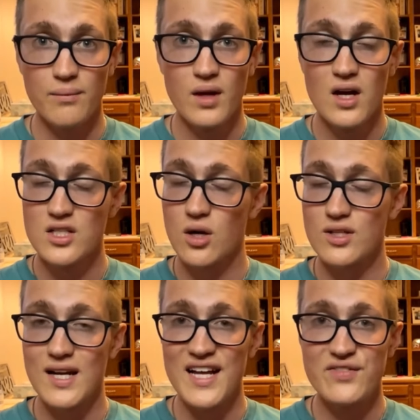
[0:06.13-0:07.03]
So in
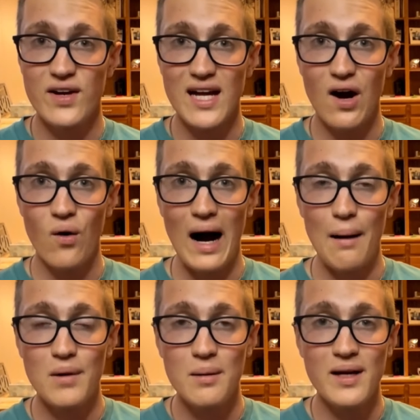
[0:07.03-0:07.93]
today's video, I'm going to
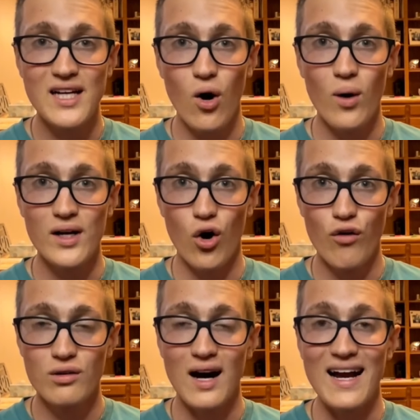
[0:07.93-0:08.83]
be going over
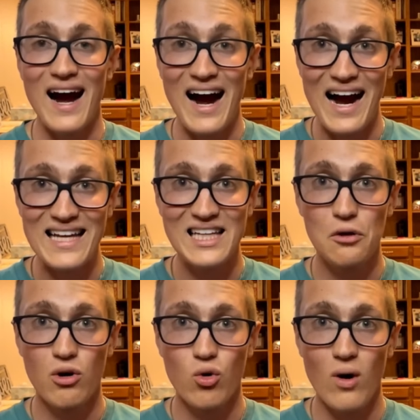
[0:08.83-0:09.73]
a highly
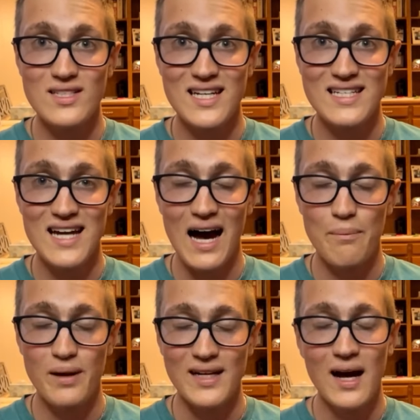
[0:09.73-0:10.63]
requested topic,
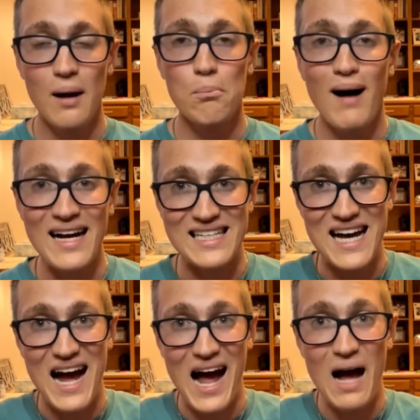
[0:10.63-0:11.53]
my
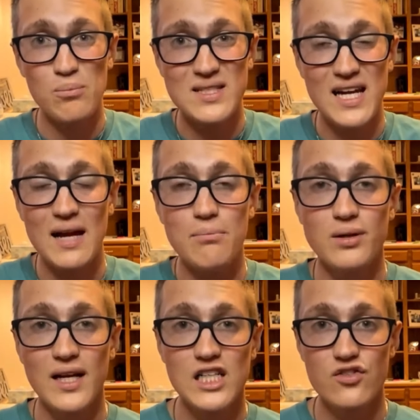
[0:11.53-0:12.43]
top 10
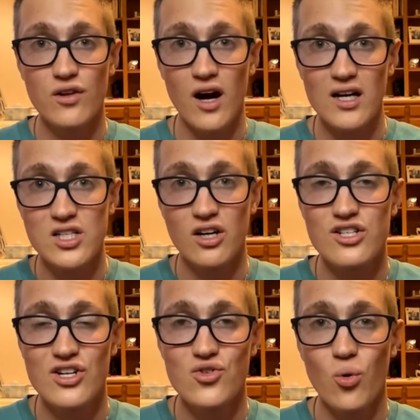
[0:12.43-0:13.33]
players for the Huskers in
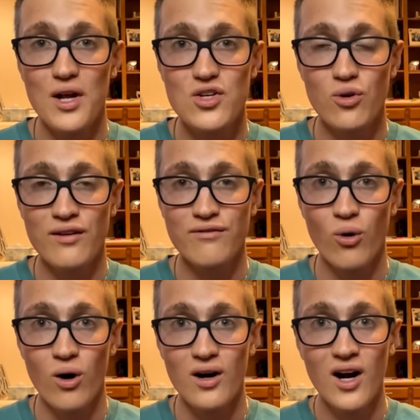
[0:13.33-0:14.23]
2024.
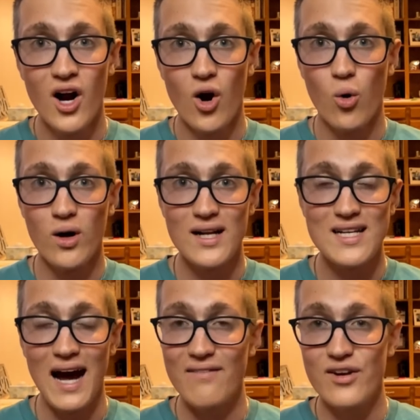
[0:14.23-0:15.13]
We're going to
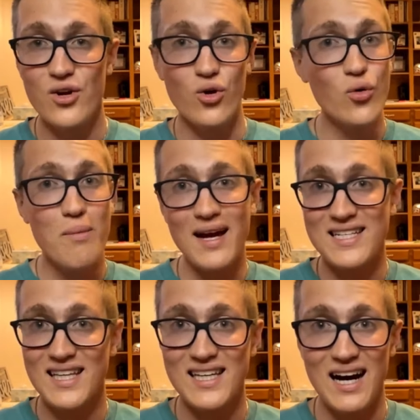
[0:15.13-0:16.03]
dive into who makes the
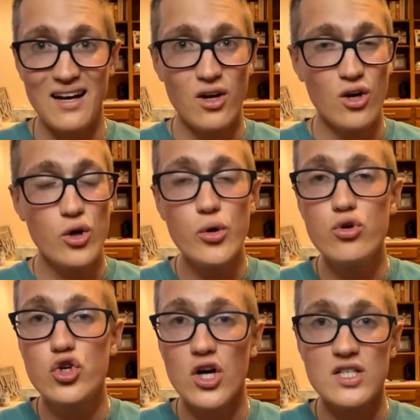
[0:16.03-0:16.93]
cut, who
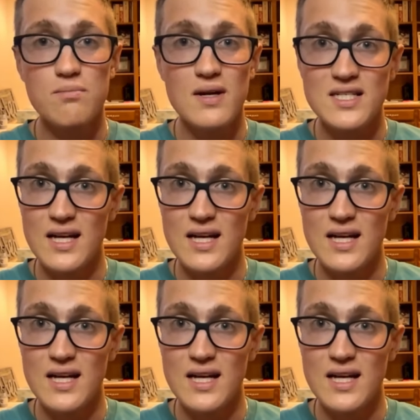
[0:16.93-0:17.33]
just missed it,